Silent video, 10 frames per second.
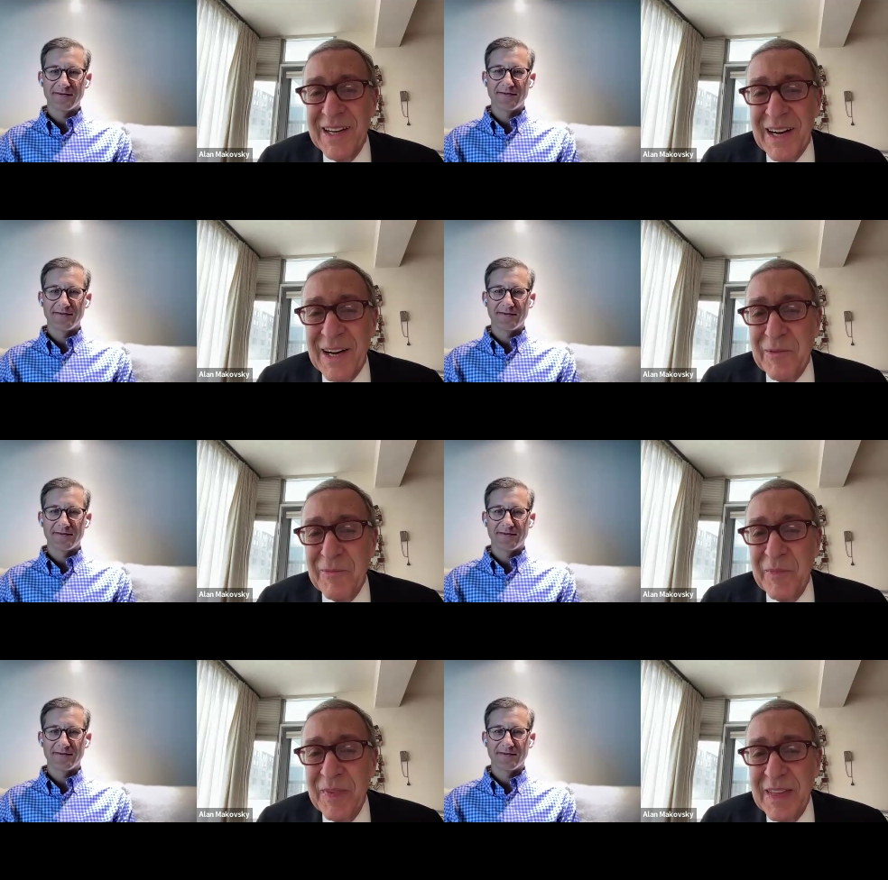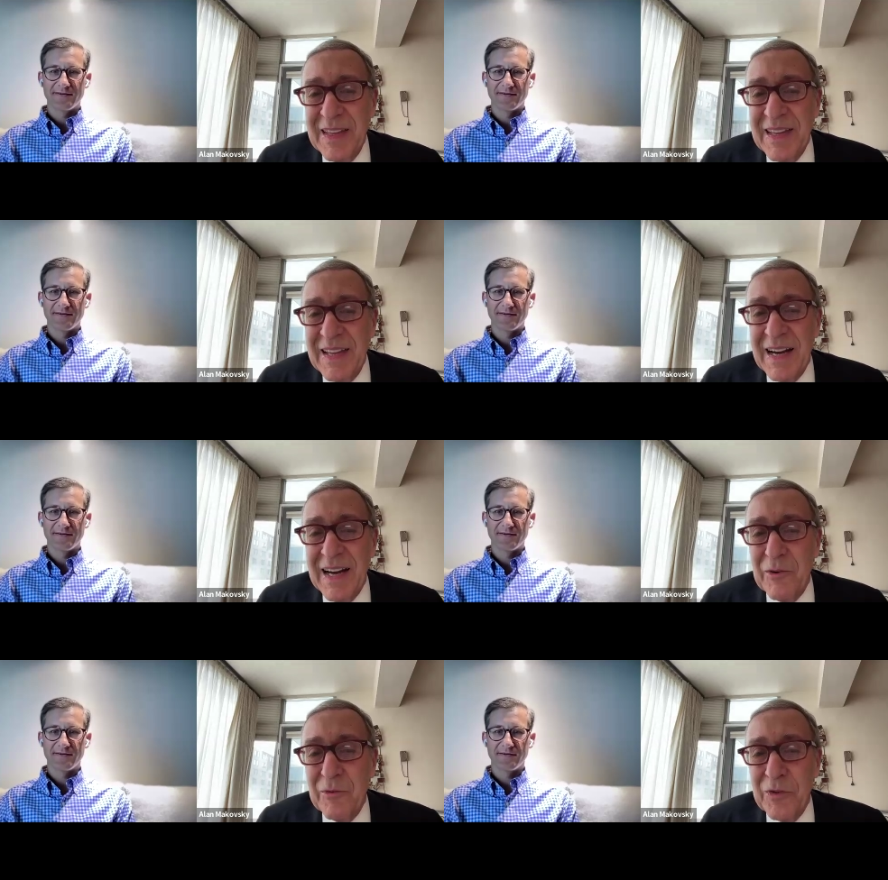Speaker 1: um,
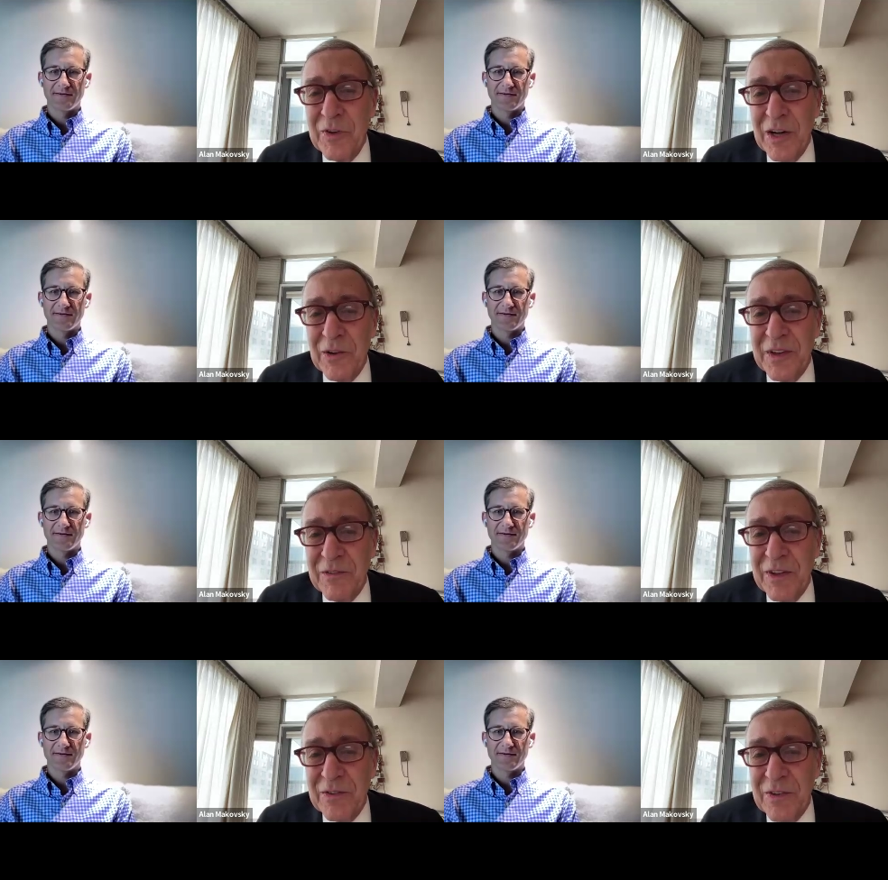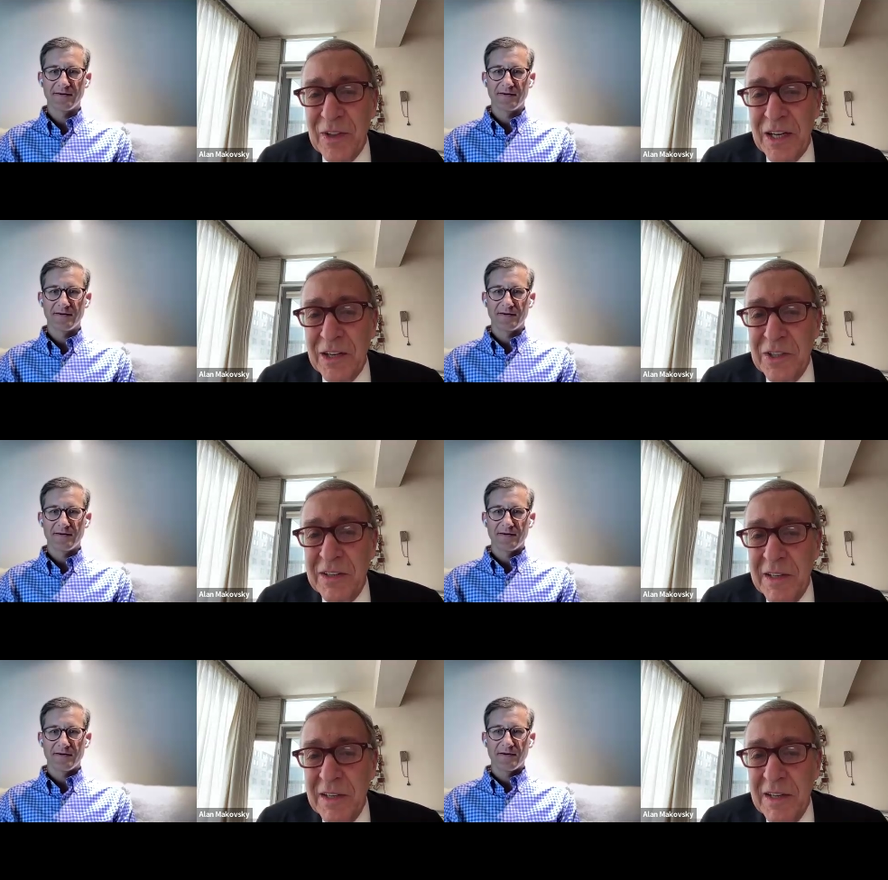uh, result of this
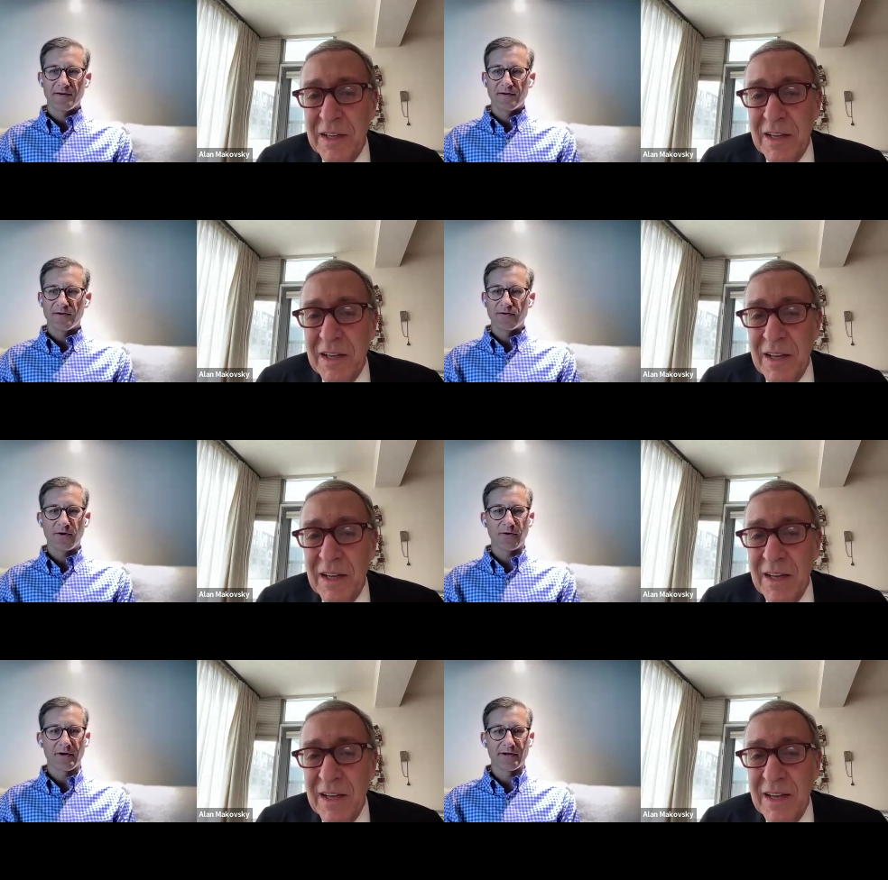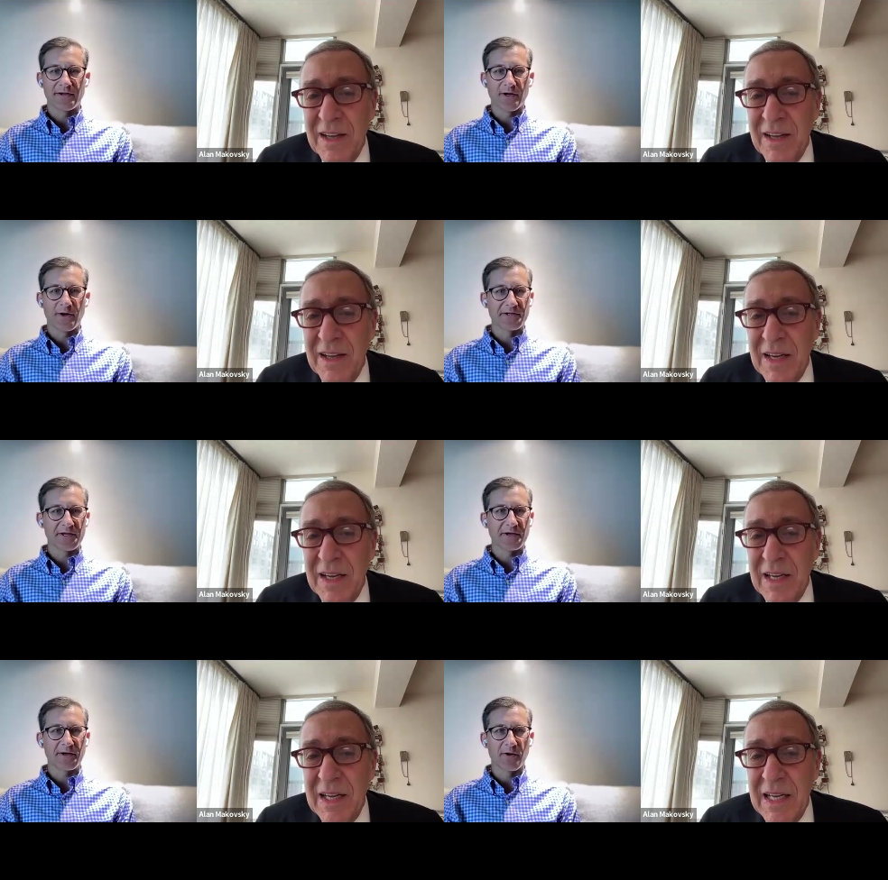election.
Speaker 2: No, as
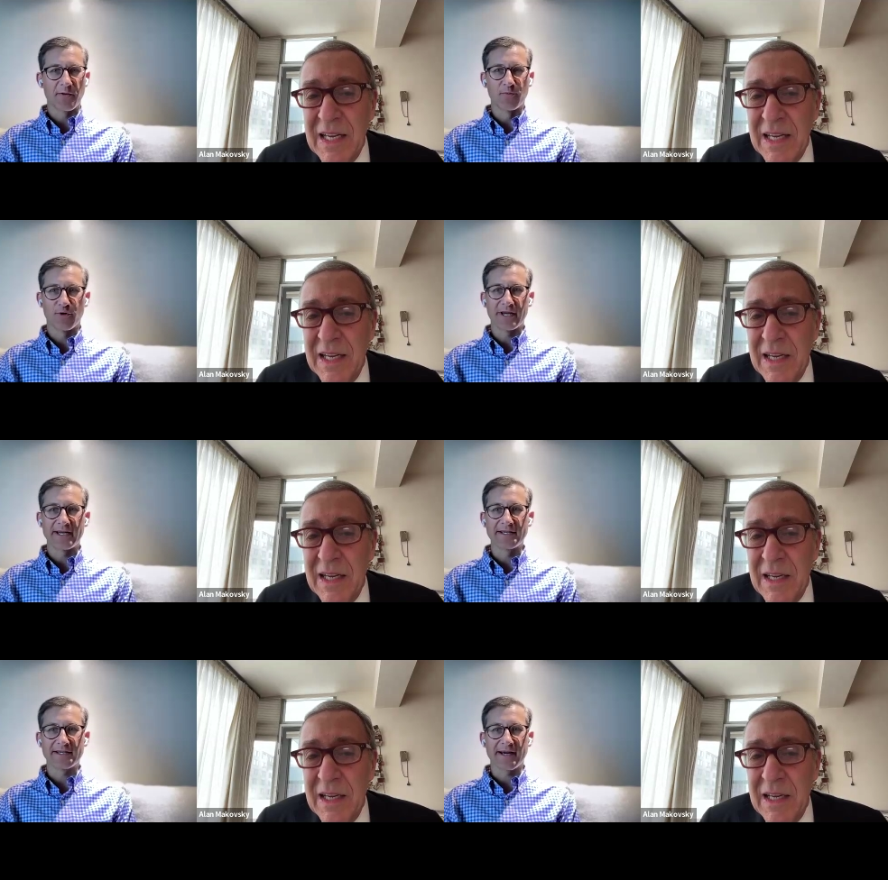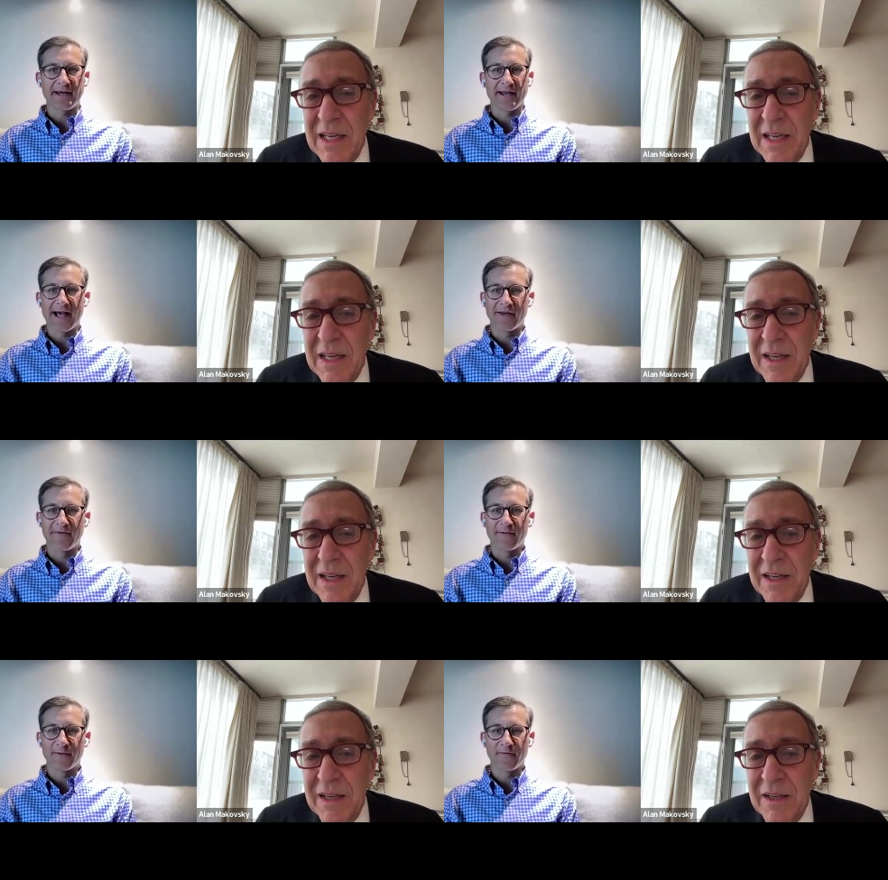always, a, a, brilliant insight,
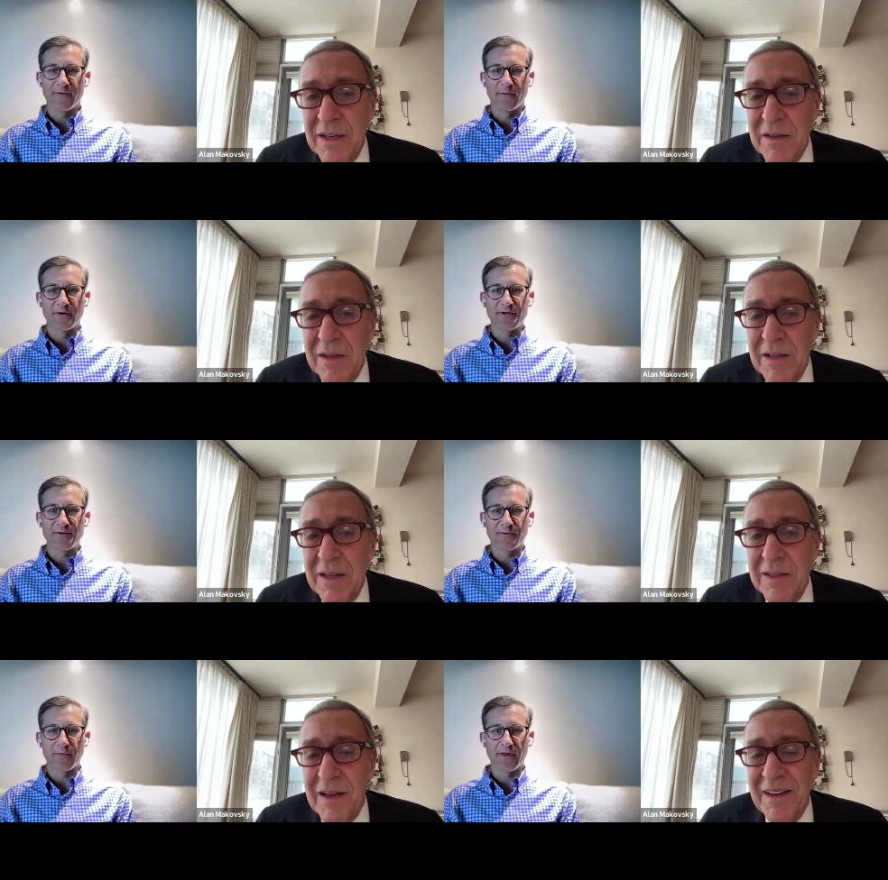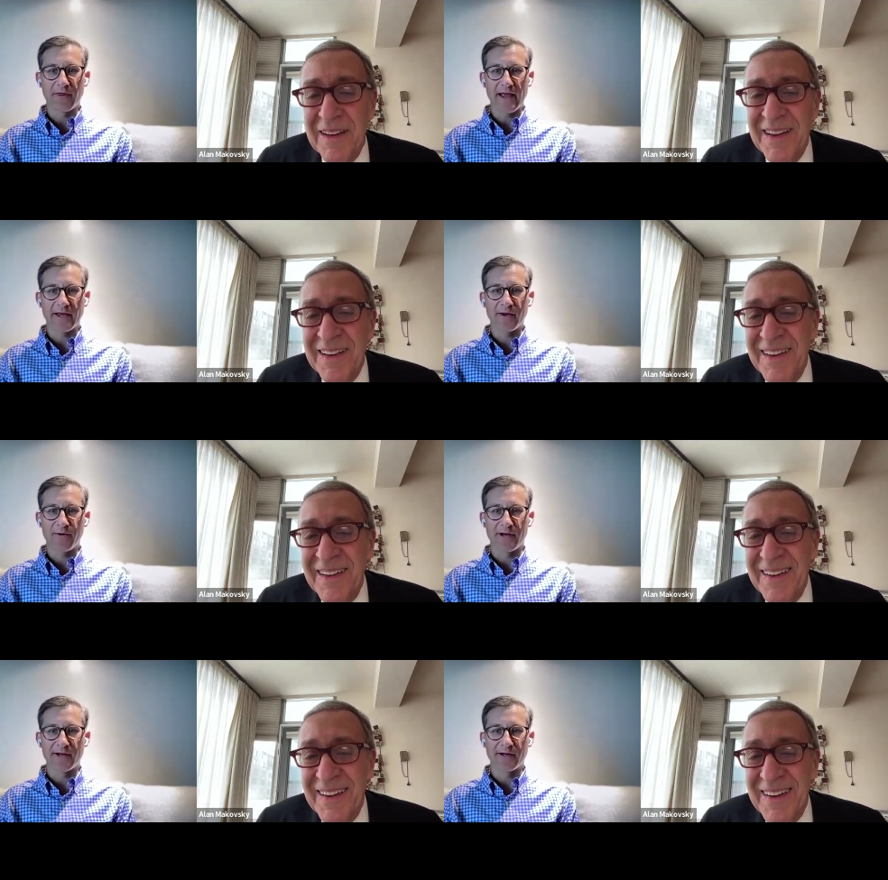Alan, for, for which we, we
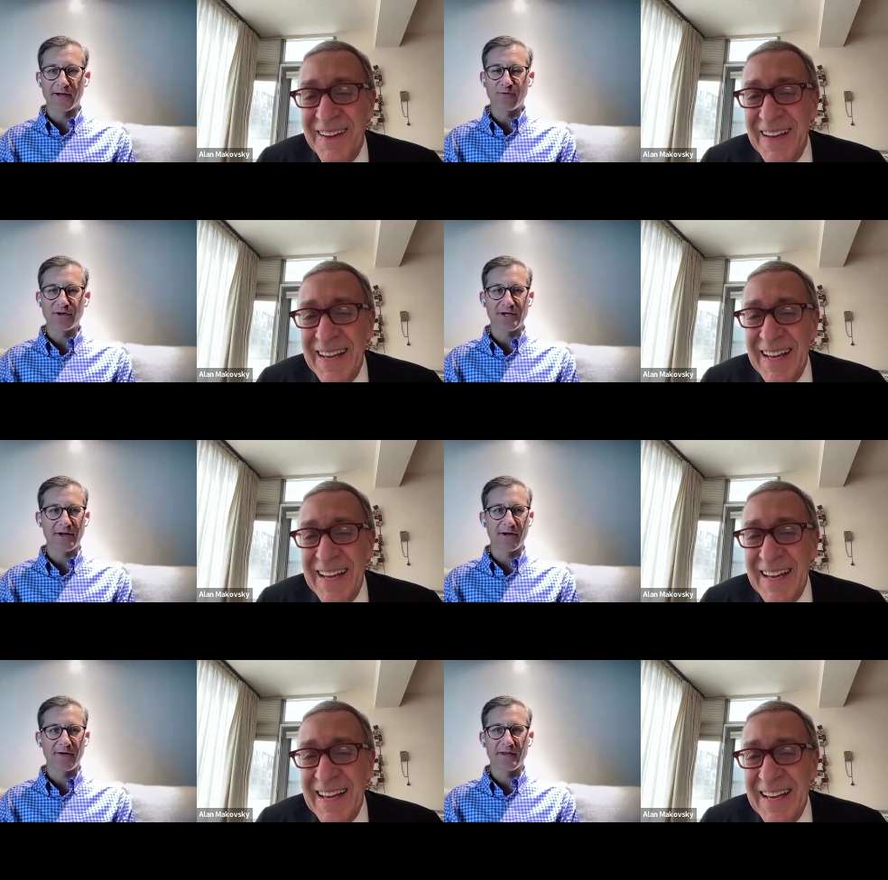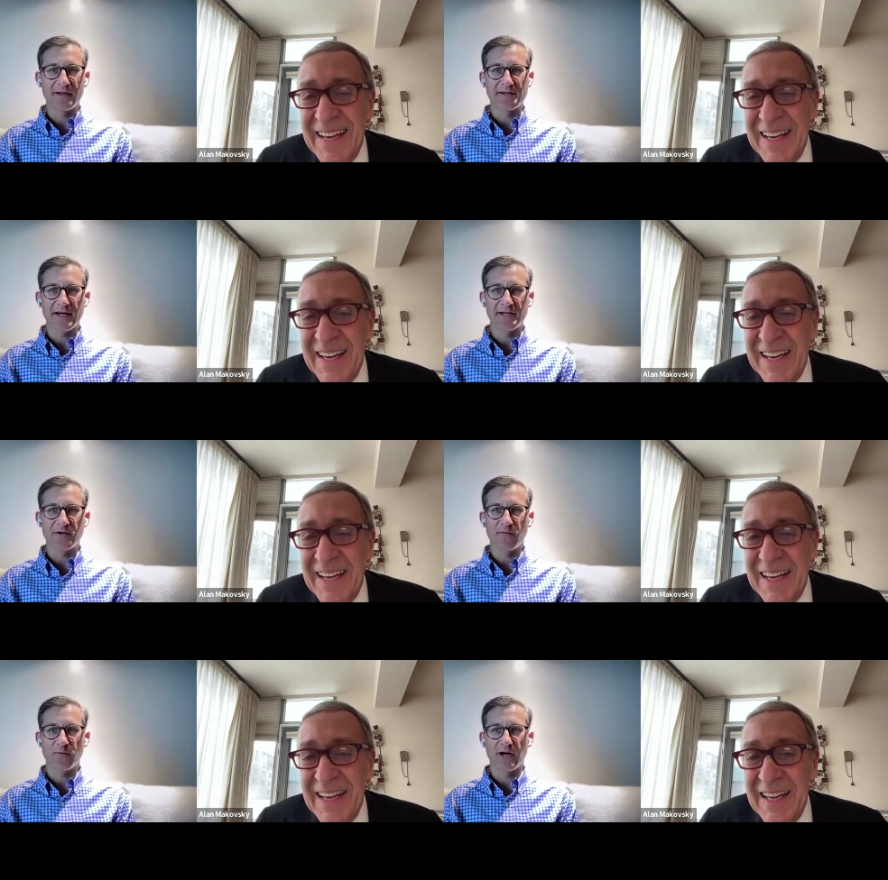thank you and, uh, and appreciate all of the
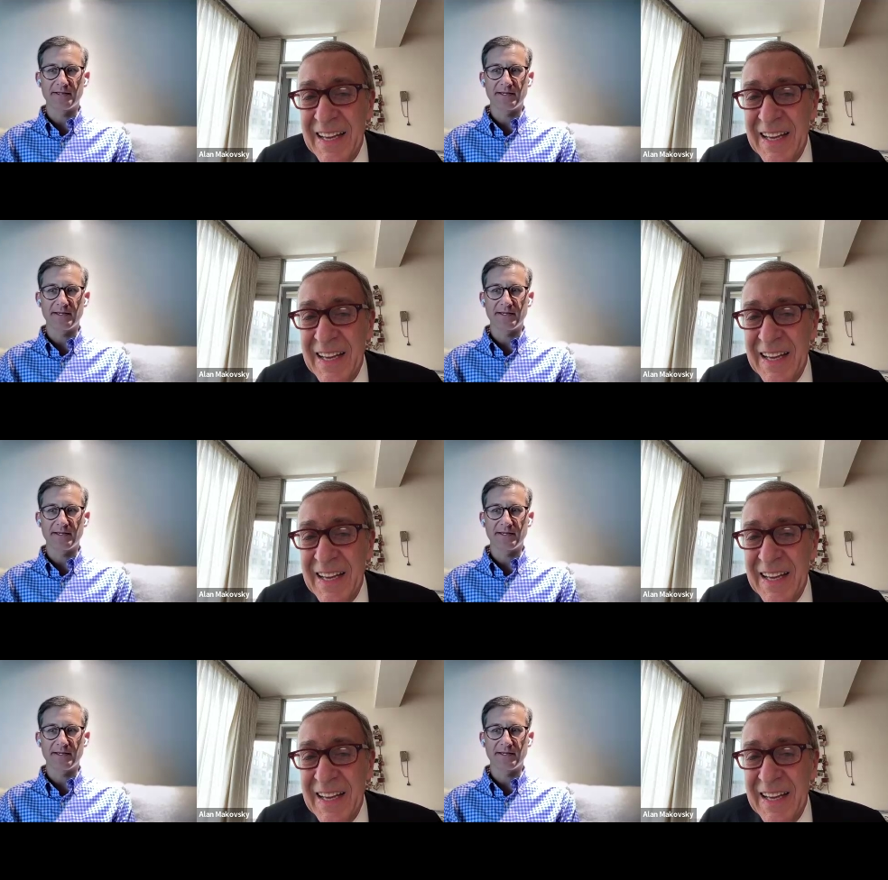insights you've